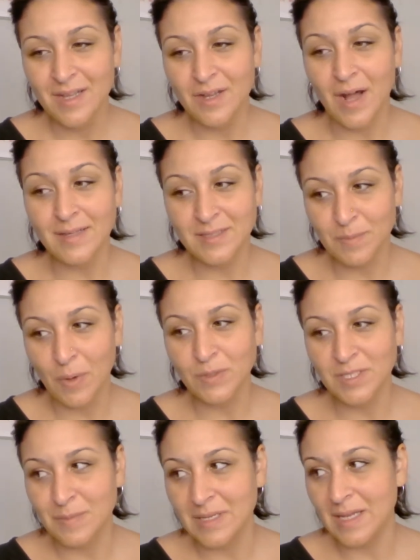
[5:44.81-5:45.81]
God
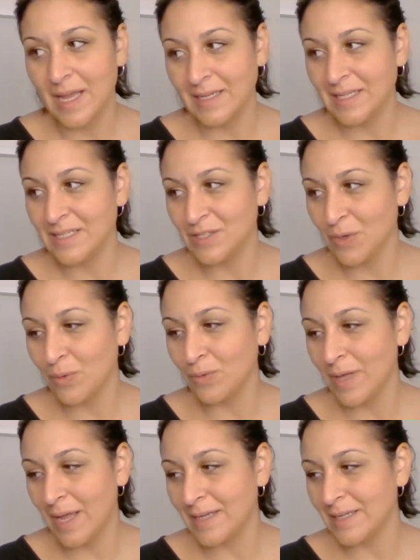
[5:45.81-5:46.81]
spoke to me and
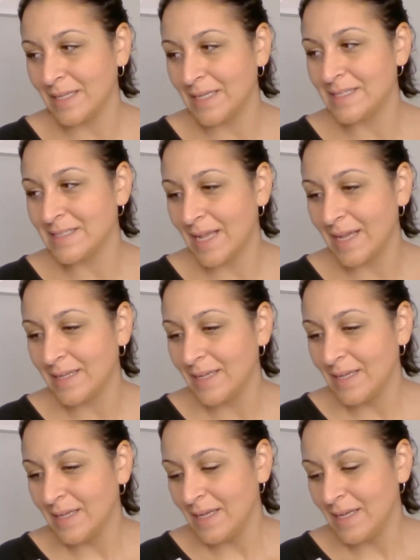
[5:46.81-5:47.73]
He said,